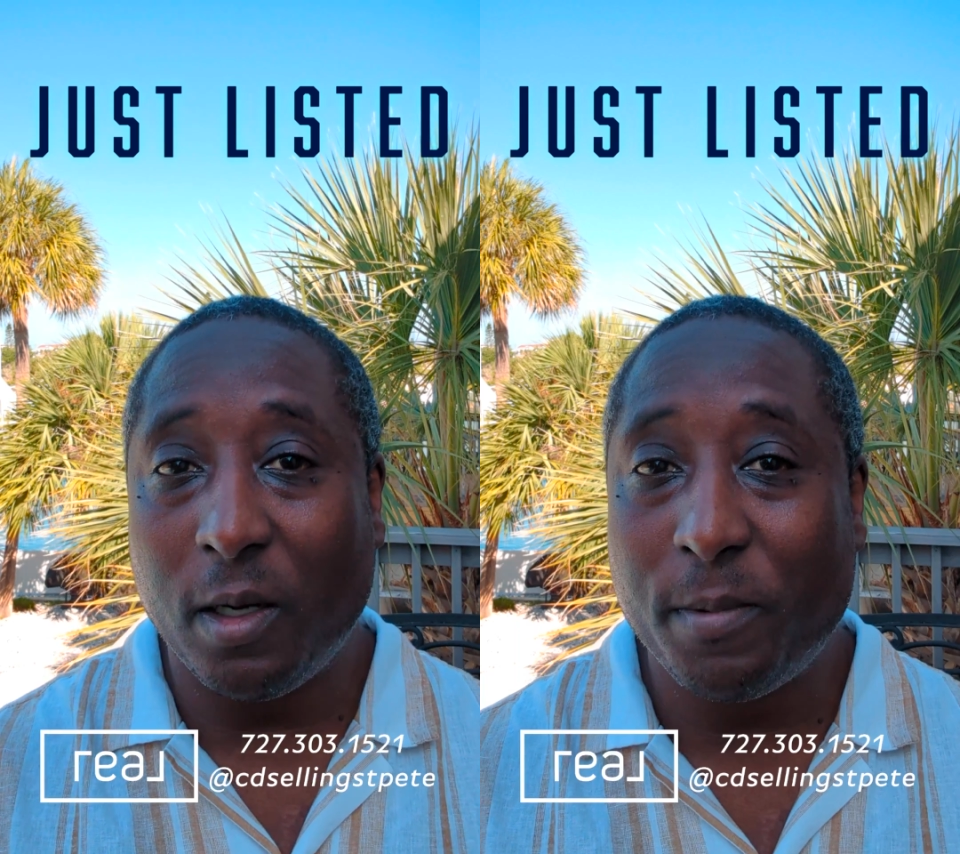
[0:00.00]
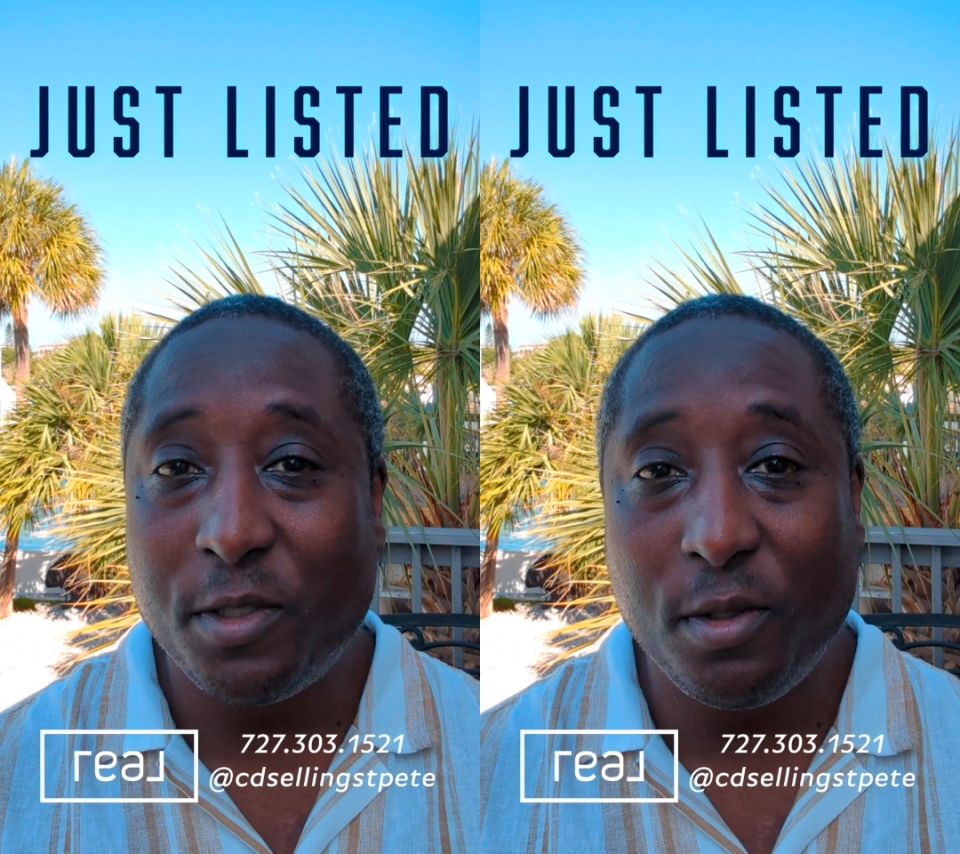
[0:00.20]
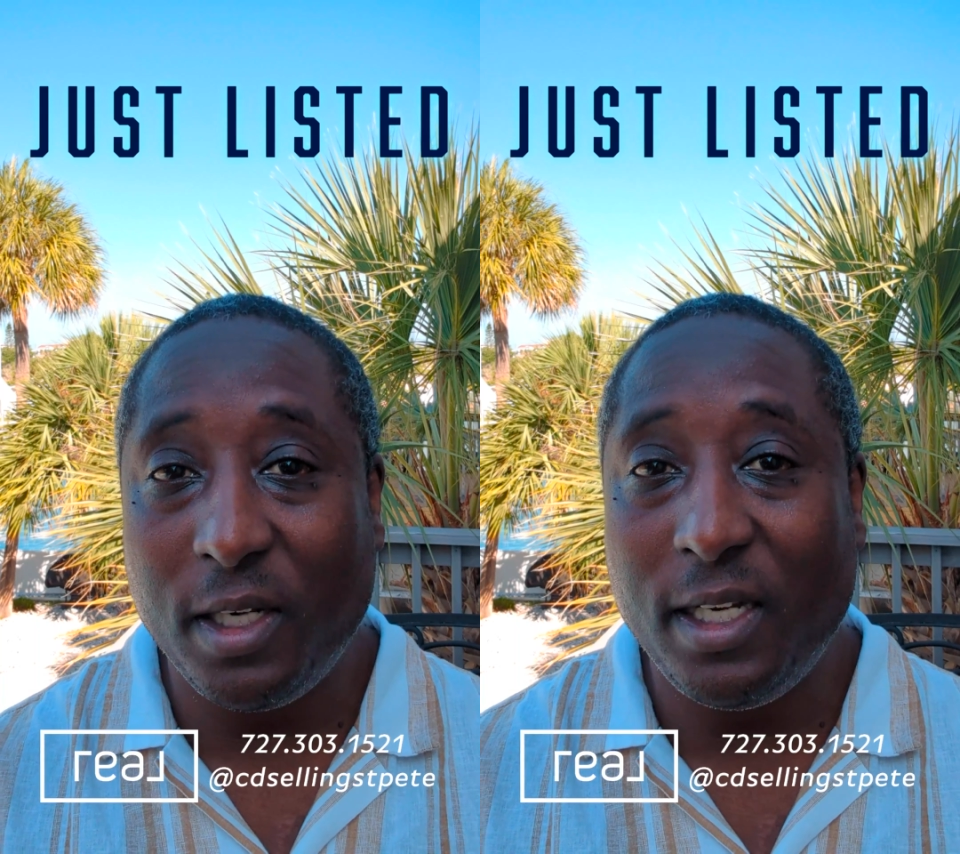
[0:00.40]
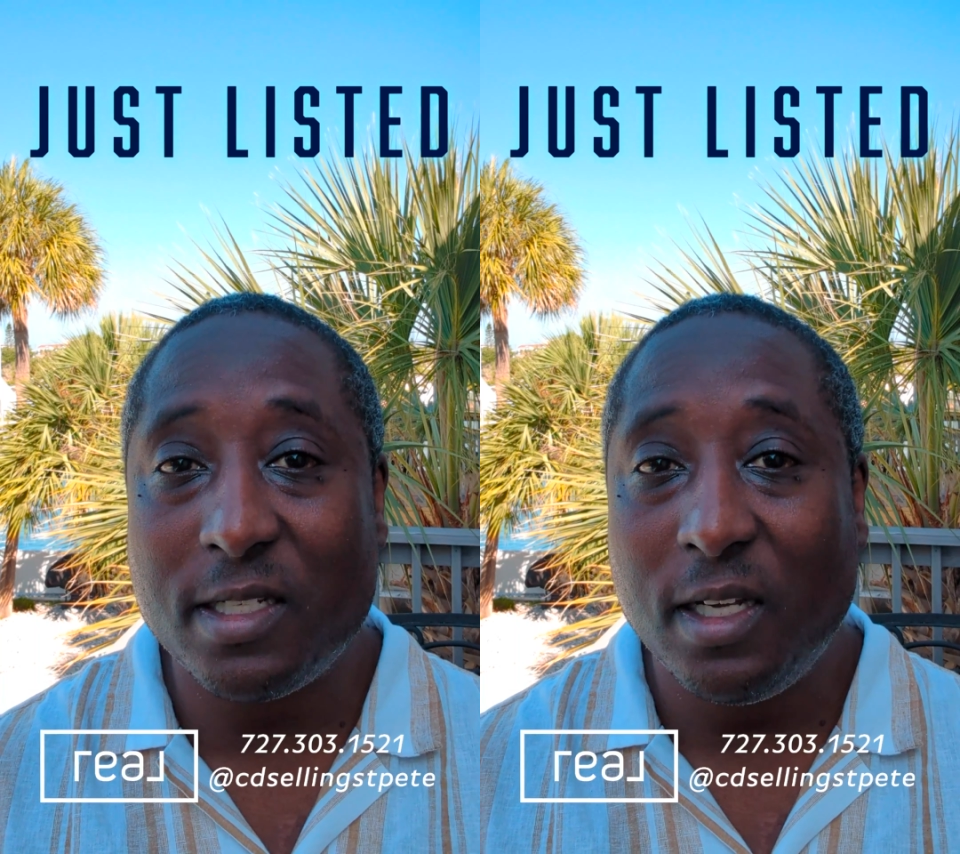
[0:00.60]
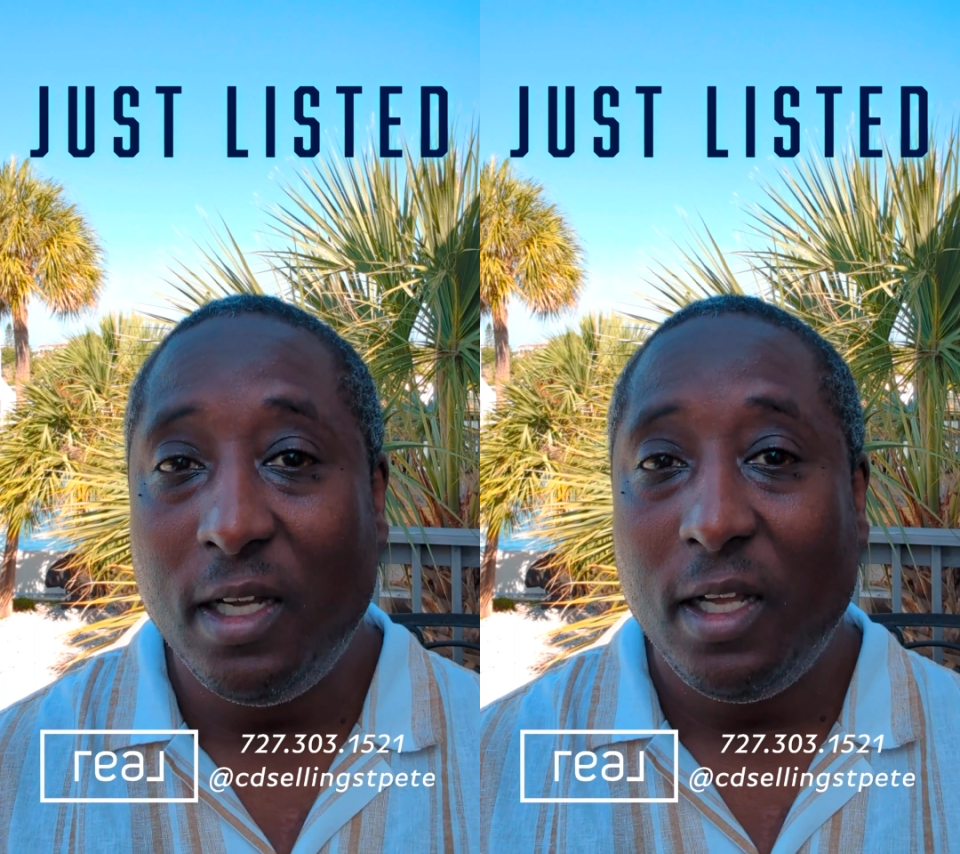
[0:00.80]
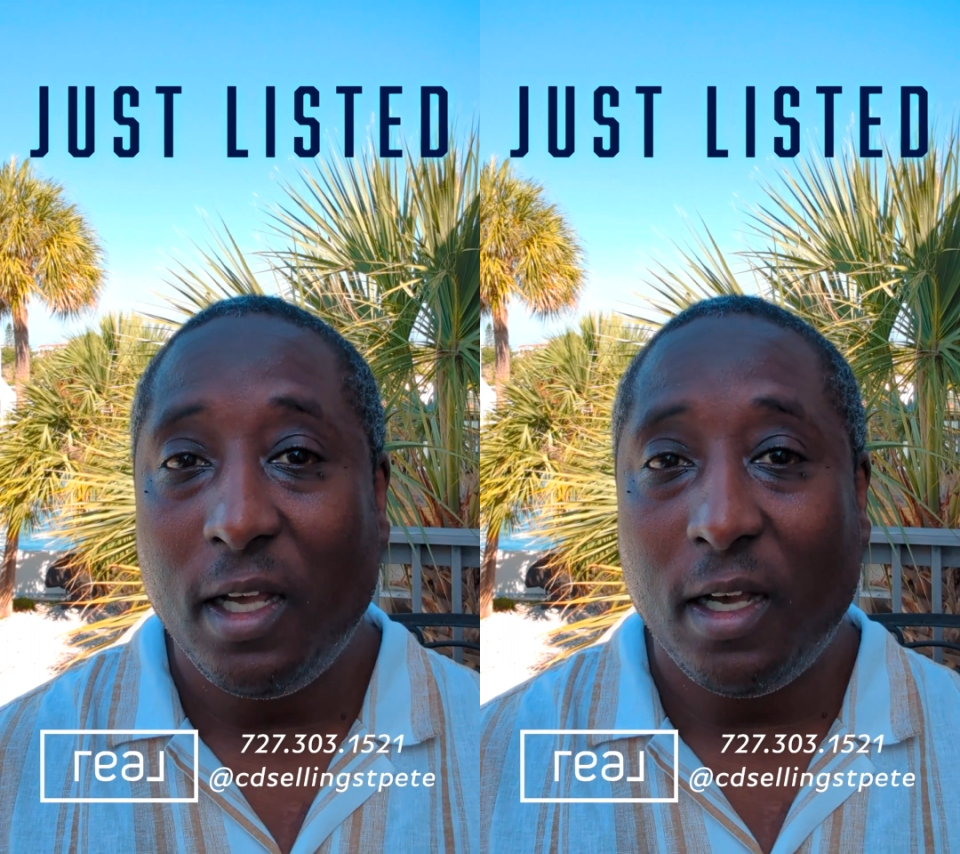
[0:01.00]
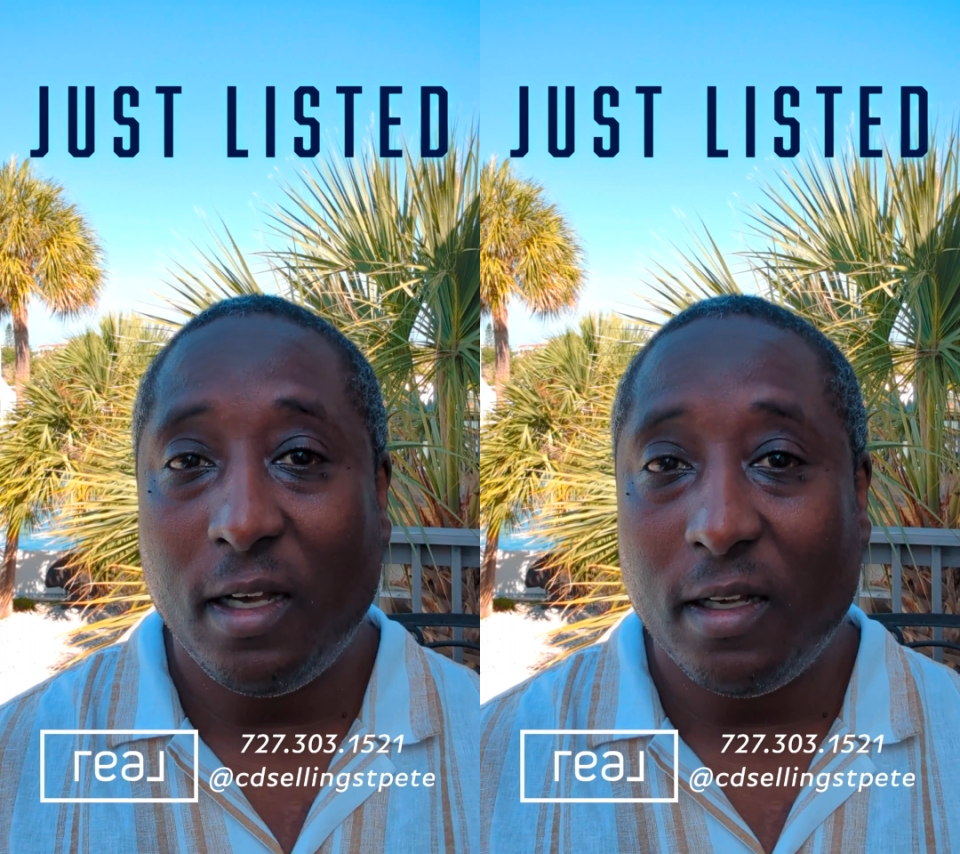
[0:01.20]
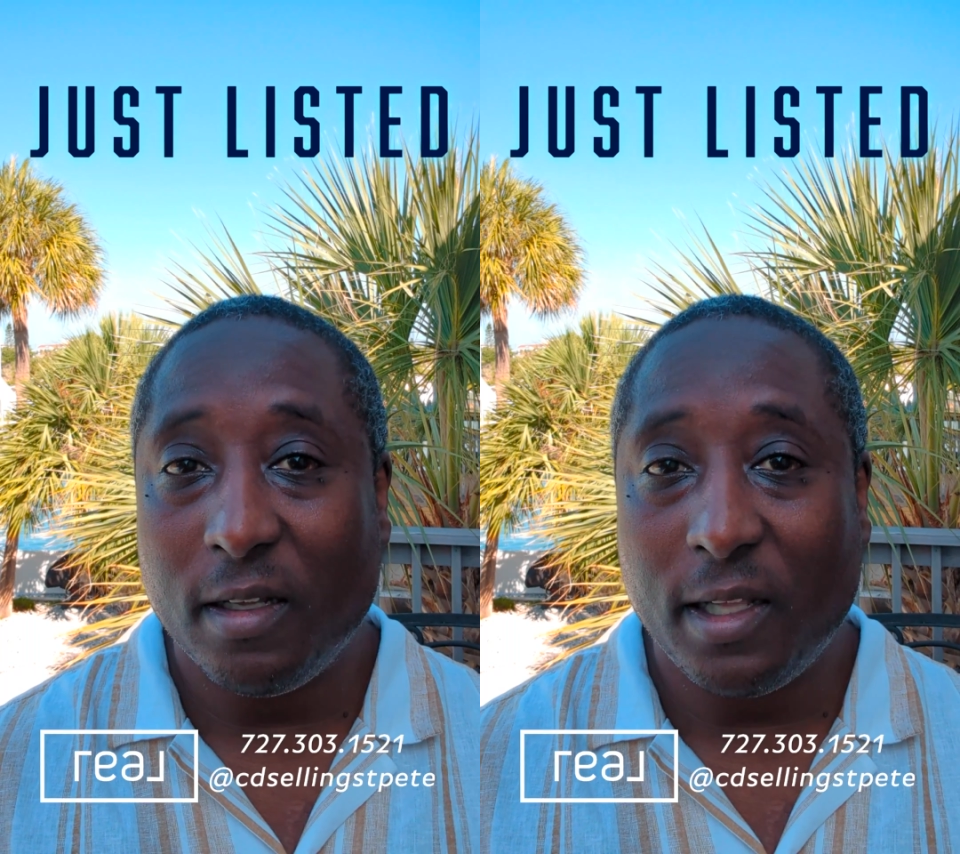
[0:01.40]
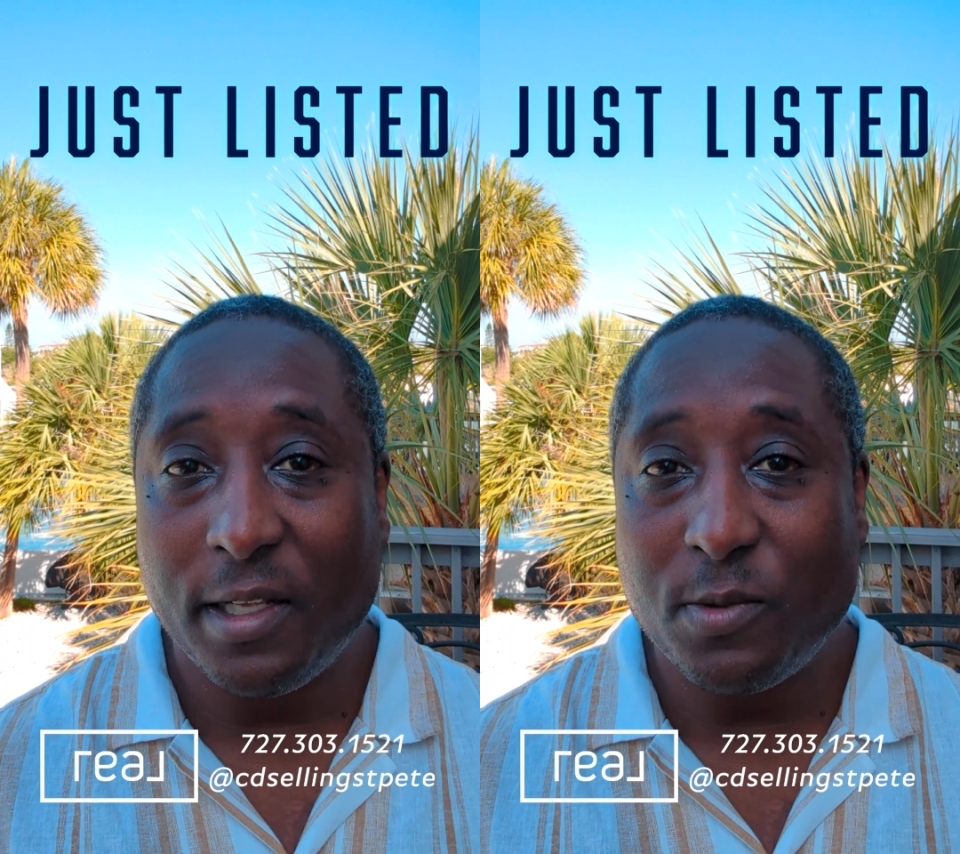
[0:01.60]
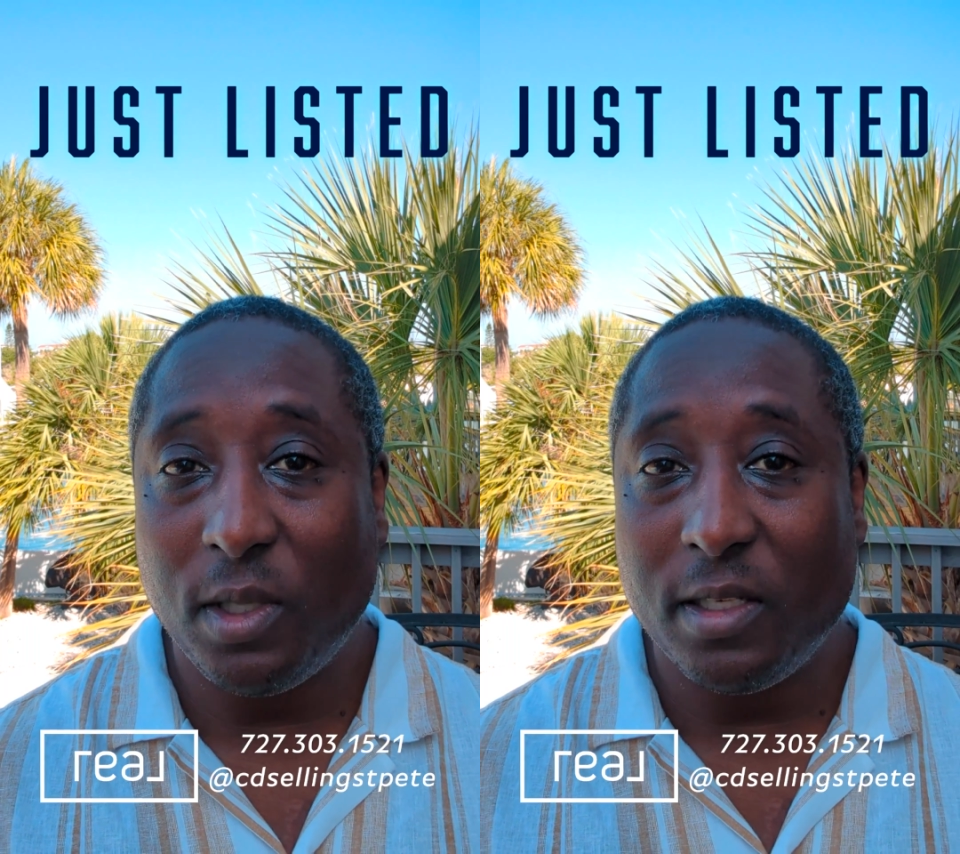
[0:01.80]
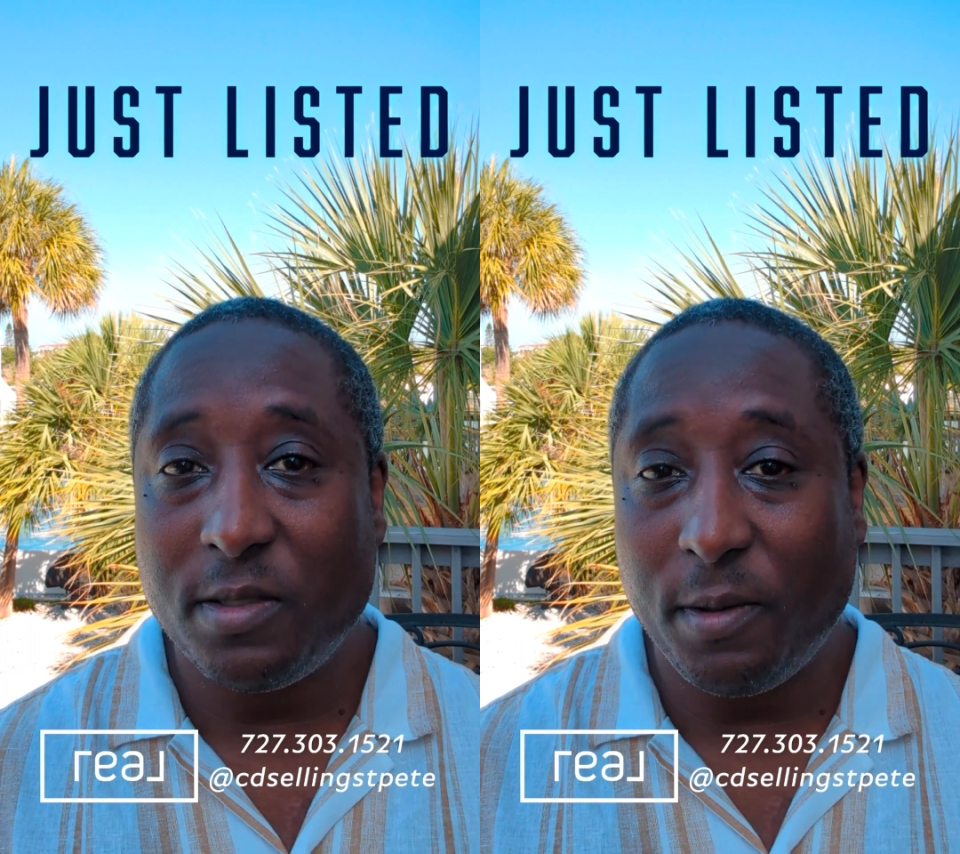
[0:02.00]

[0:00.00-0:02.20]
opportunities, as well as